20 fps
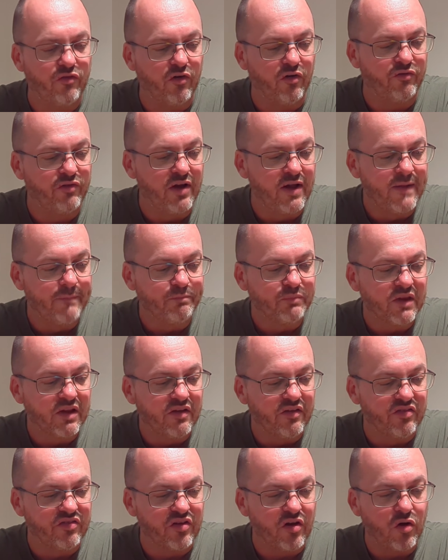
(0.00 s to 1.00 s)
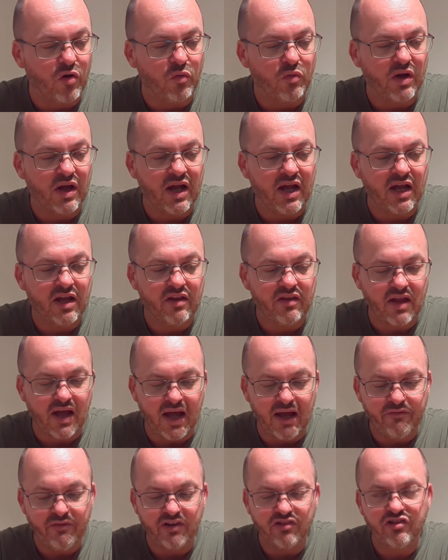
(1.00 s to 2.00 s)
forth. So
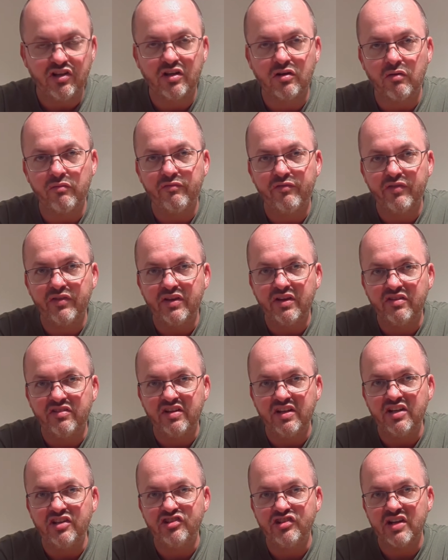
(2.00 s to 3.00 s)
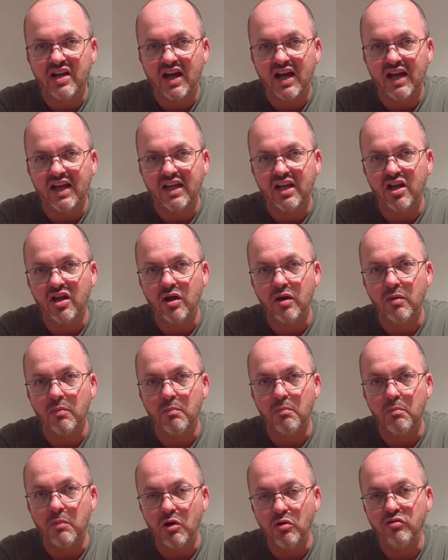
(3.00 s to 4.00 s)
I've actually gone for the DJI
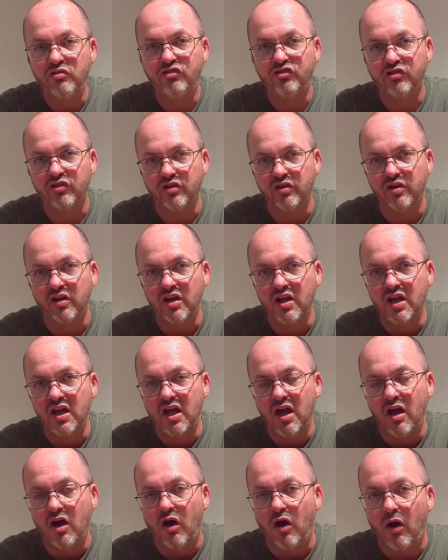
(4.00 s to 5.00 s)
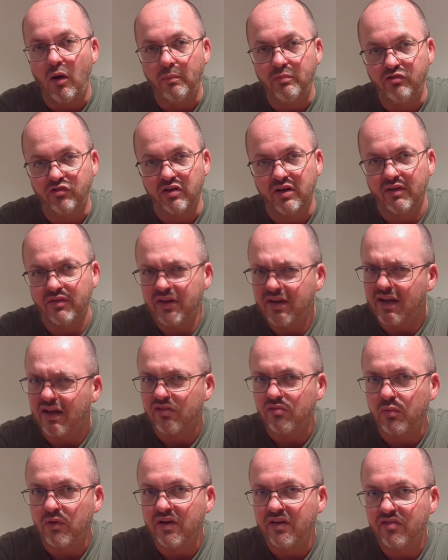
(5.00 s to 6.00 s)
Motion option. I think
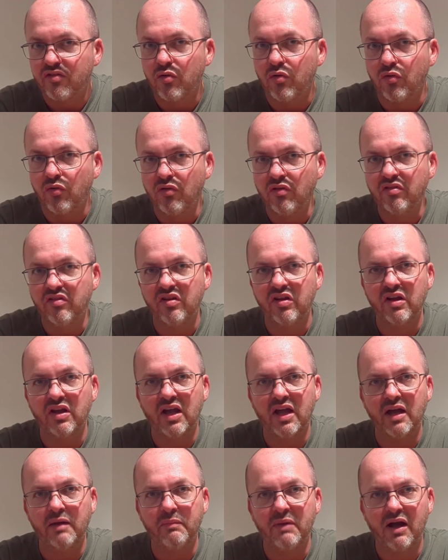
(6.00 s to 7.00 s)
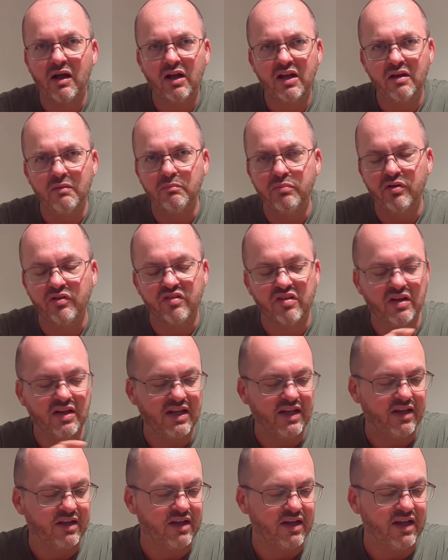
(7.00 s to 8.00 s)
that's what it's called. I can put a
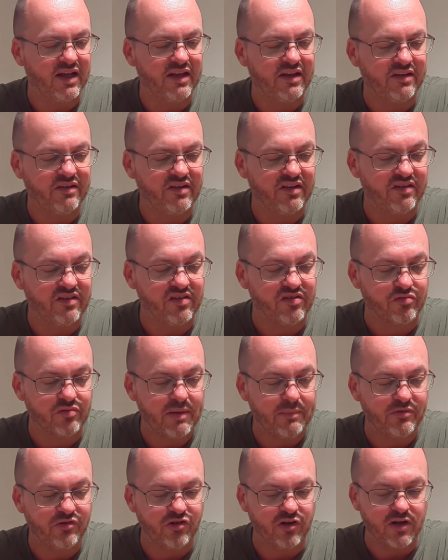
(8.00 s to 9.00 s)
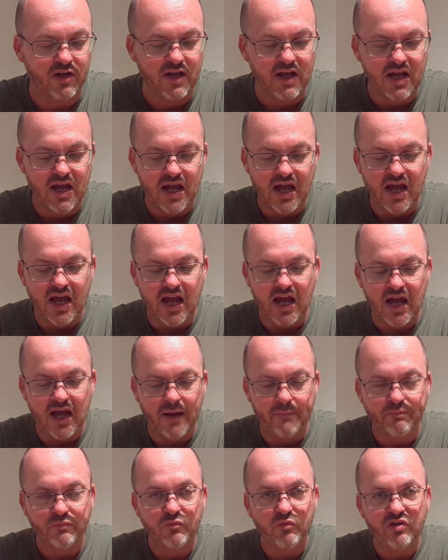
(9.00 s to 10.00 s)
link in the description,
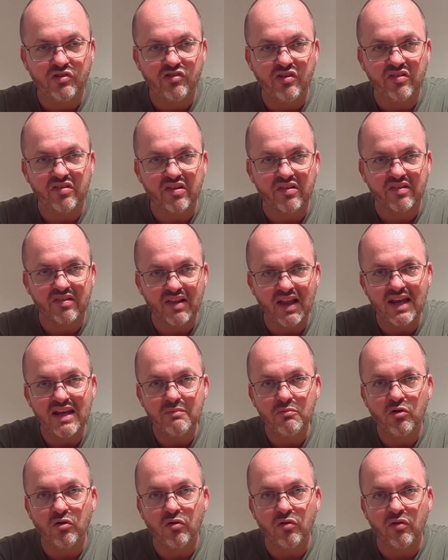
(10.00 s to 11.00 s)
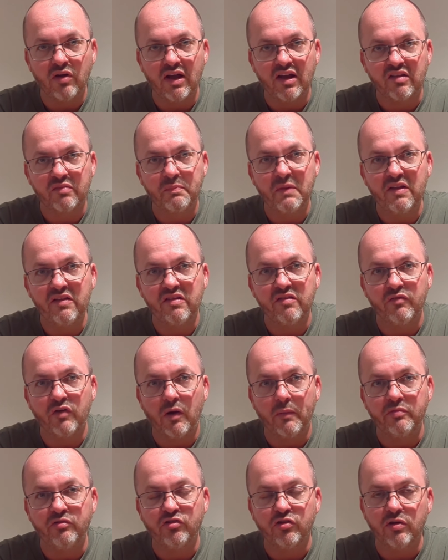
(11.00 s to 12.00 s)
which is a slightly more expensive
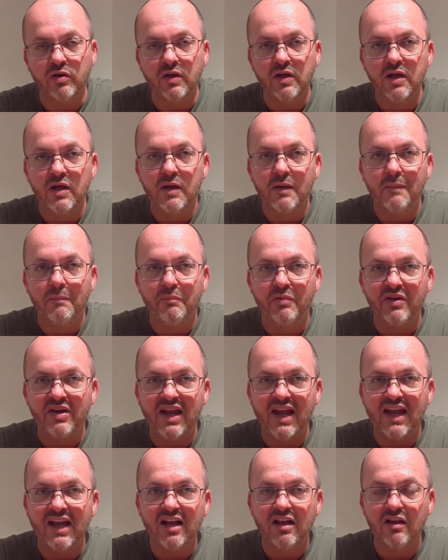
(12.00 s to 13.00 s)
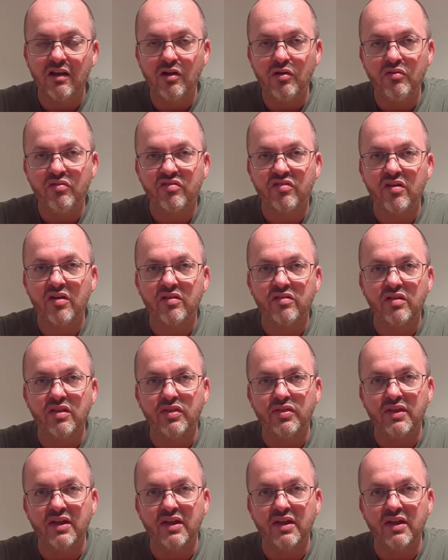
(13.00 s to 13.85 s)
option, but it includes certain